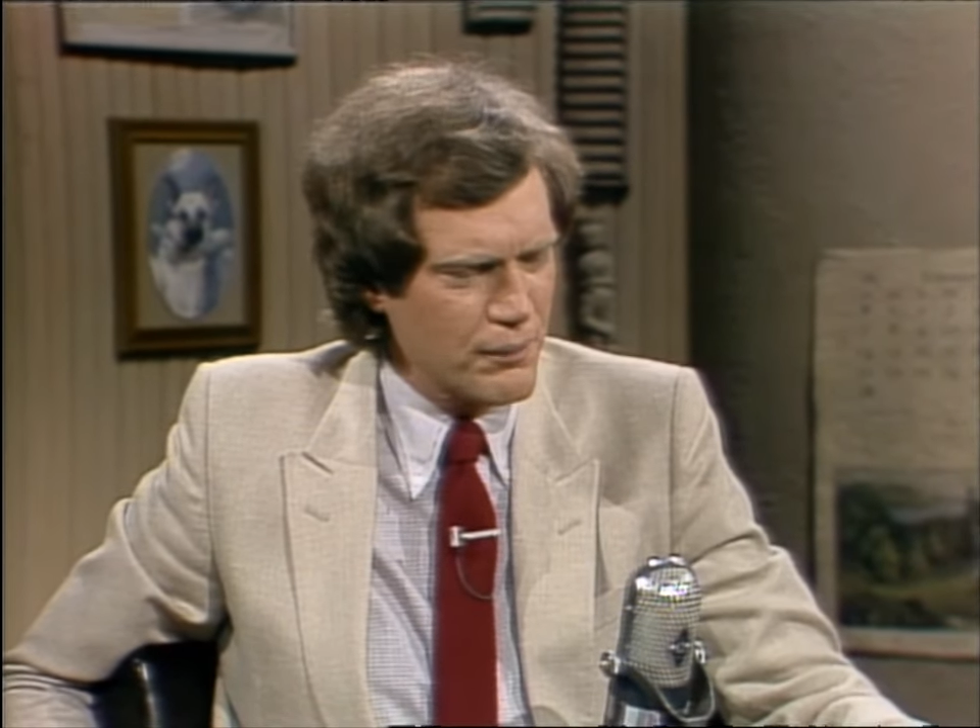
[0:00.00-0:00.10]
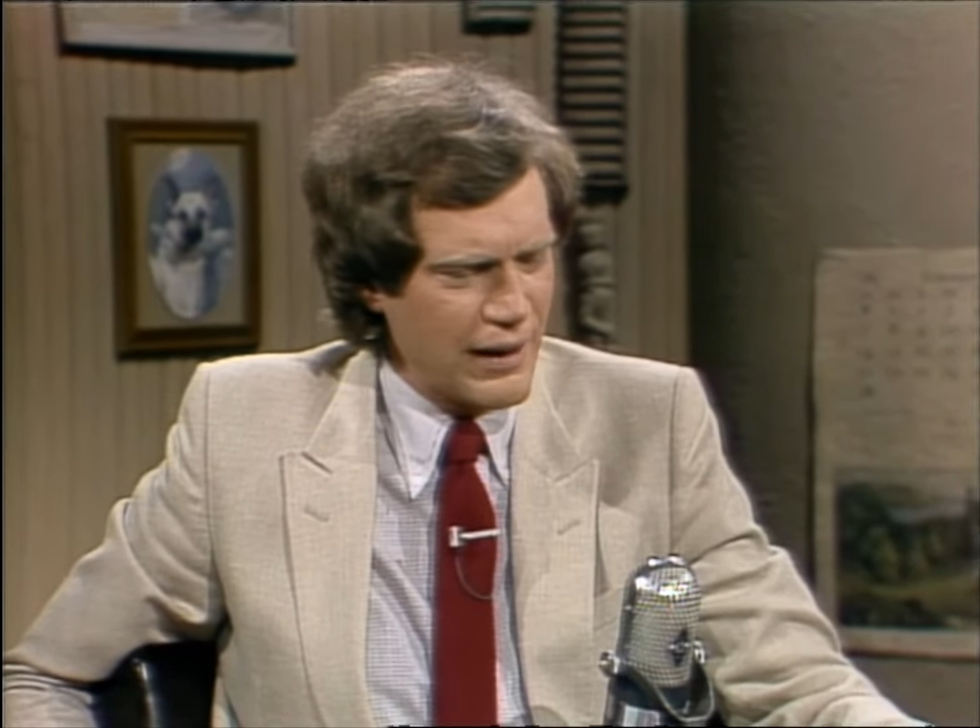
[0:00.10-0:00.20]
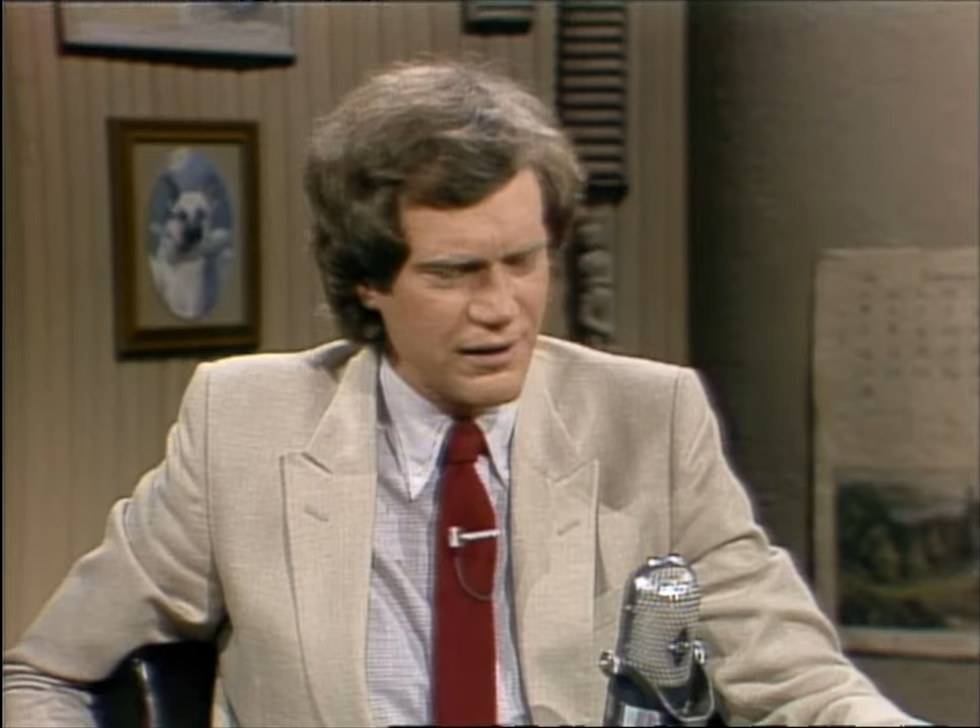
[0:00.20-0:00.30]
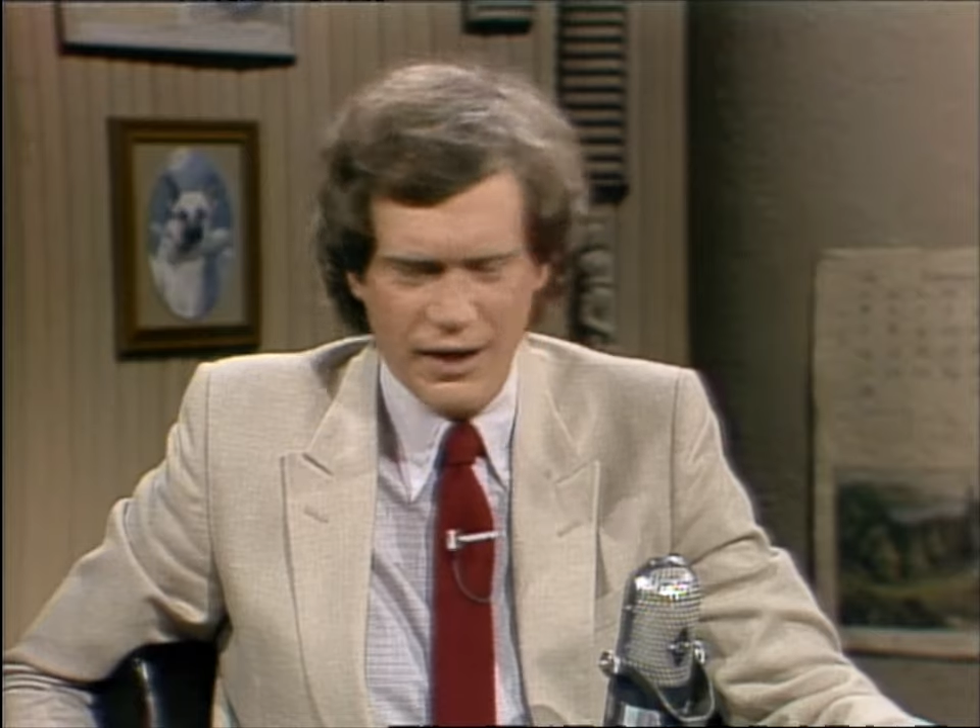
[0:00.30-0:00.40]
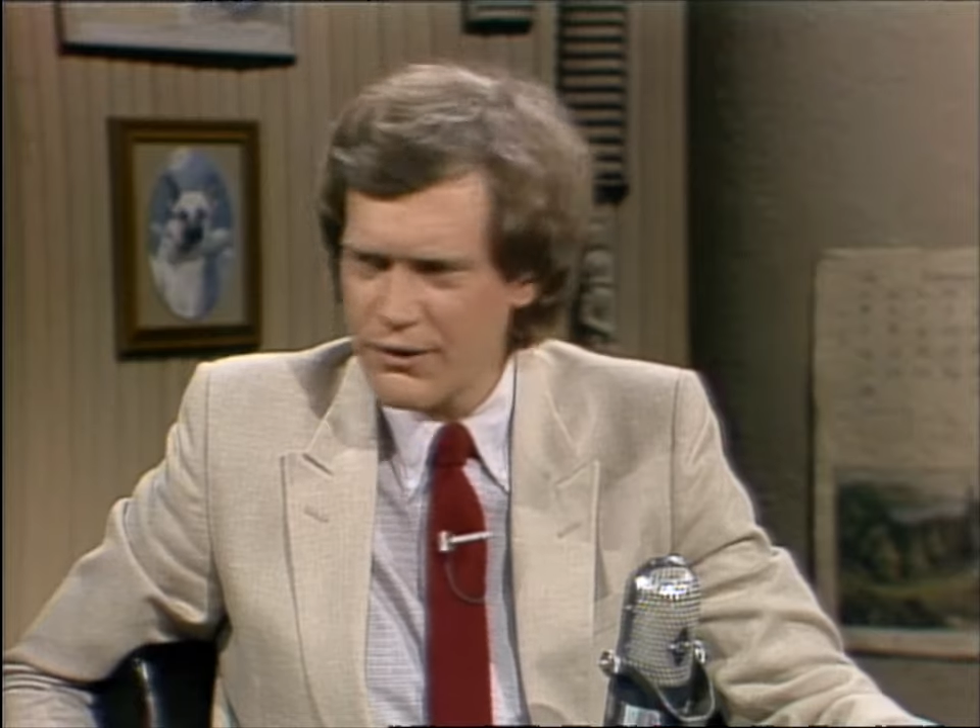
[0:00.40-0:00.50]
by
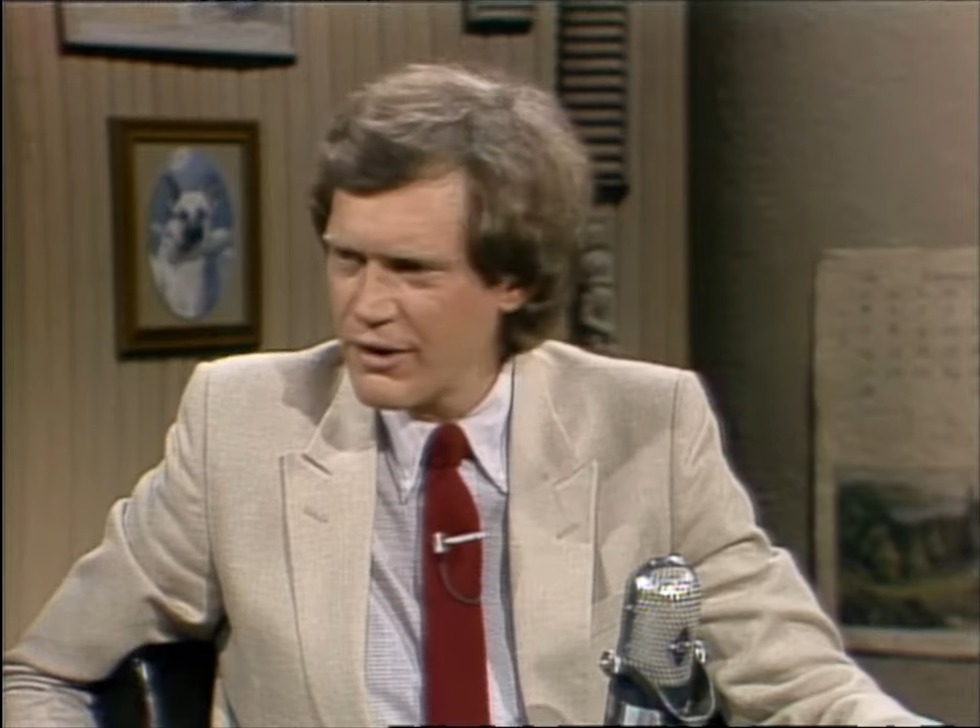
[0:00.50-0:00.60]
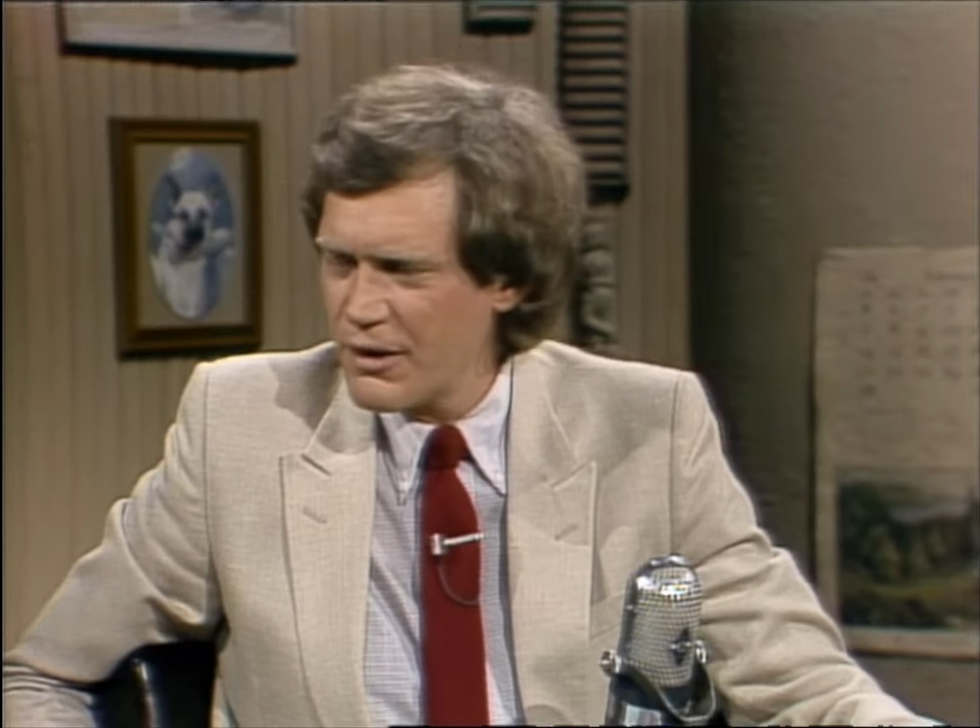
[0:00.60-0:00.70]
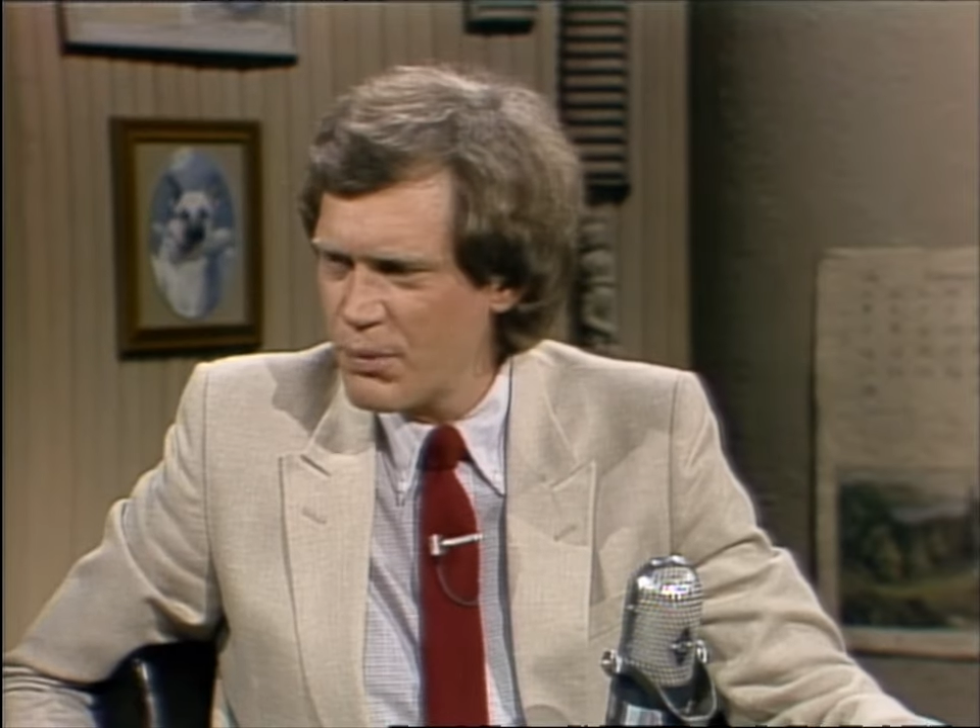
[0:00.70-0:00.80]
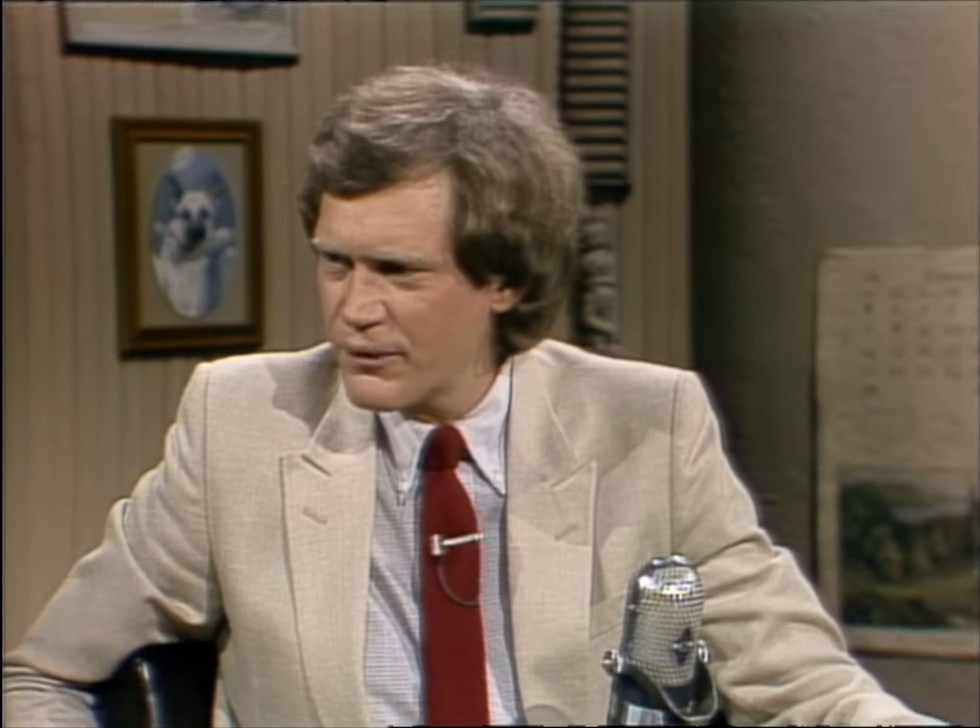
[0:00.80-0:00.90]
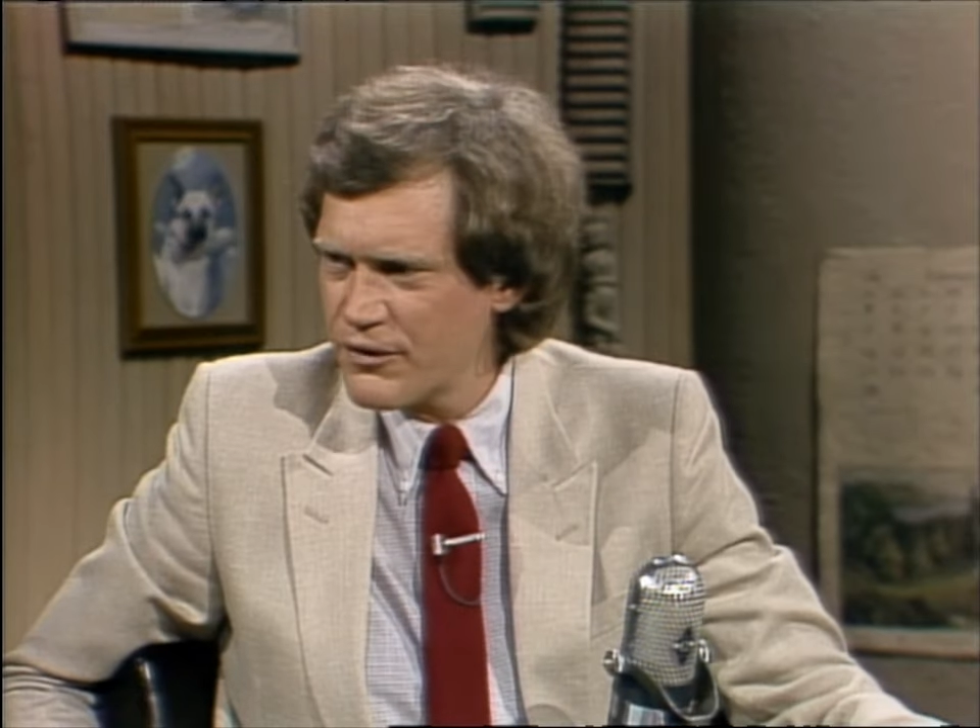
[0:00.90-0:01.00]
integrity
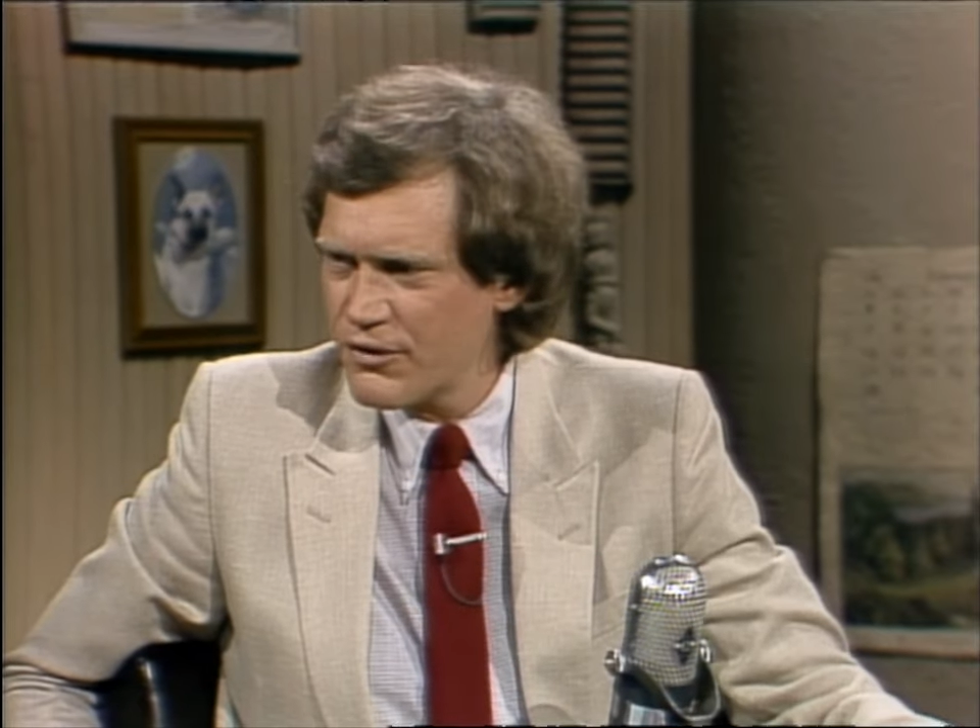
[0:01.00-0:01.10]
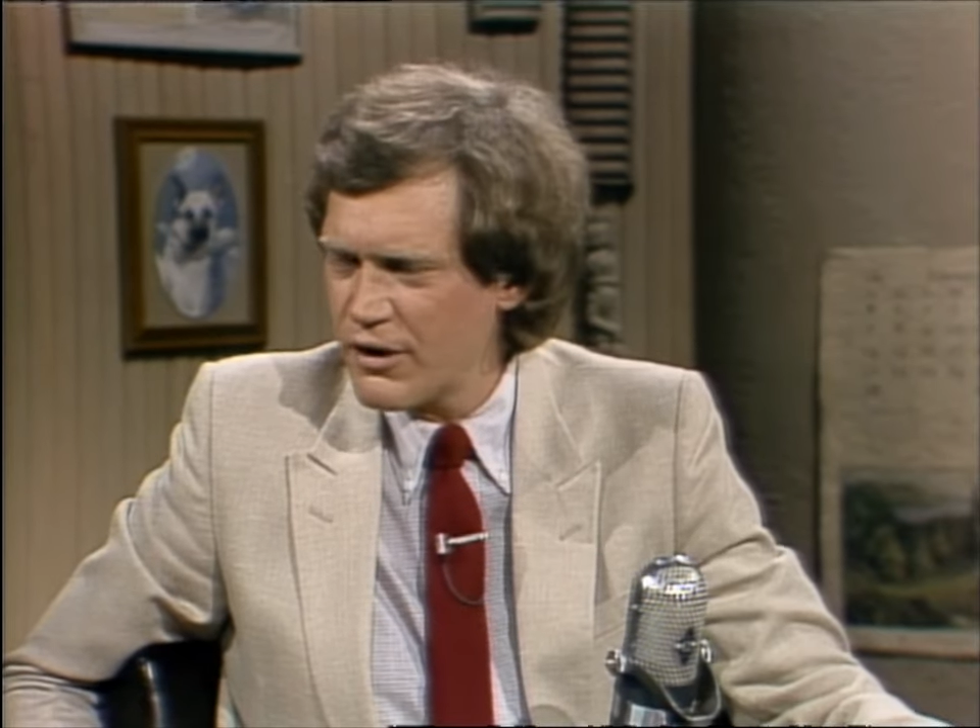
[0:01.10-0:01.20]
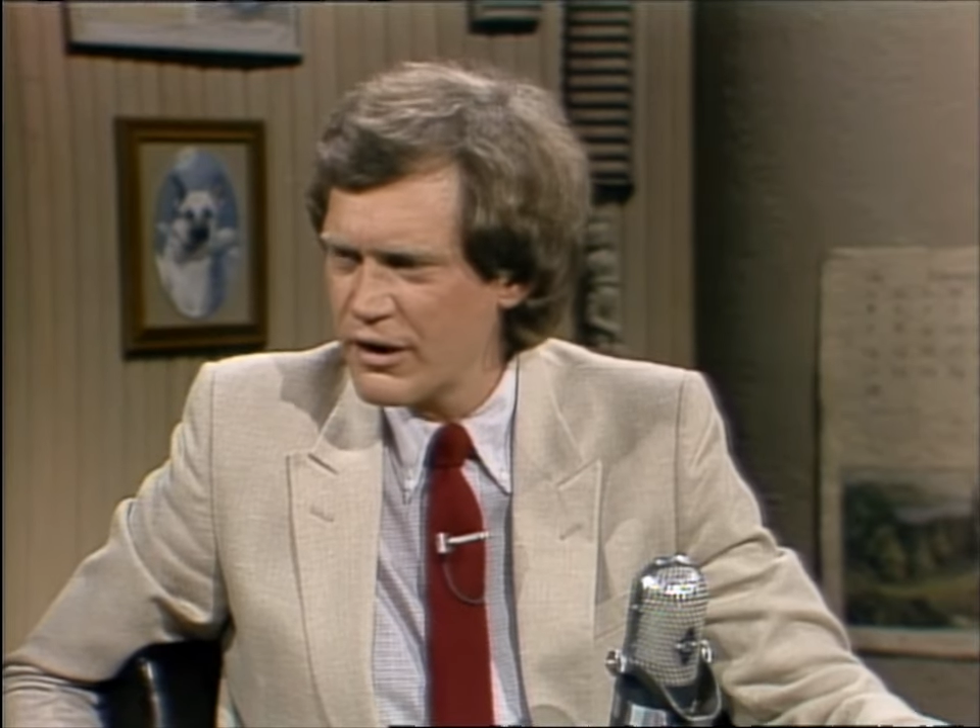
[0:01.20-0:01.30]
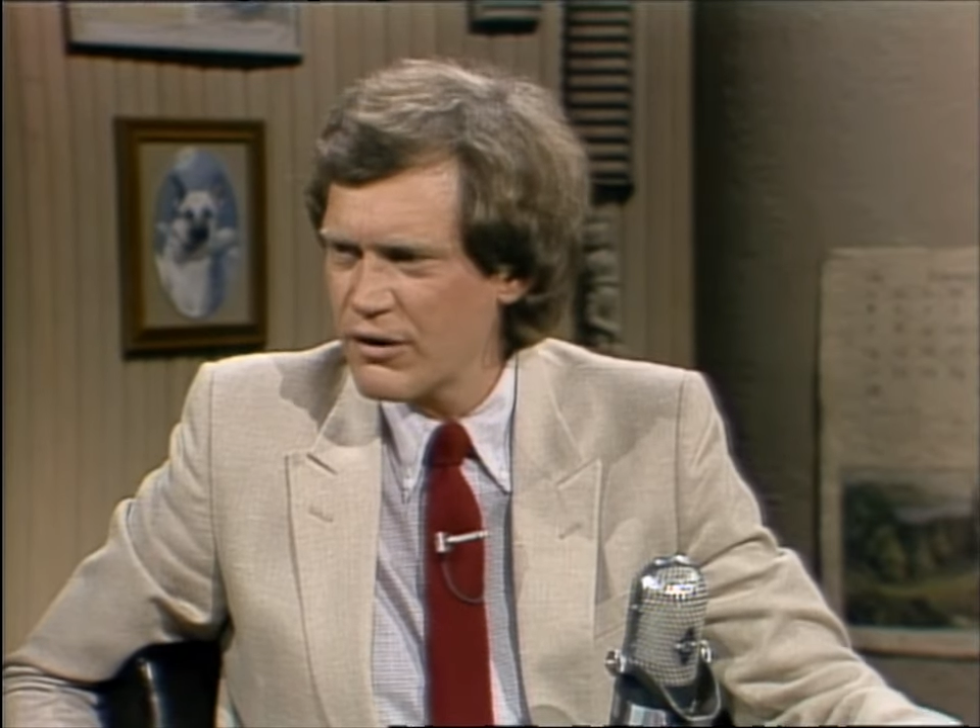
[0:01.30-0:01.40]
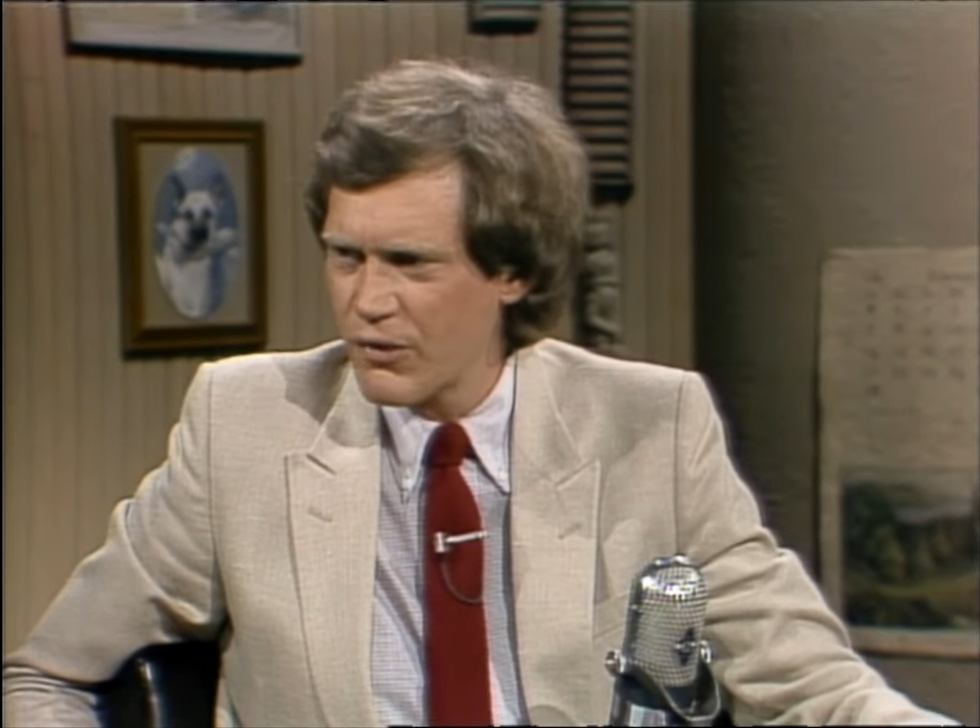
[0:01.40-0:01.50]
to put this on here,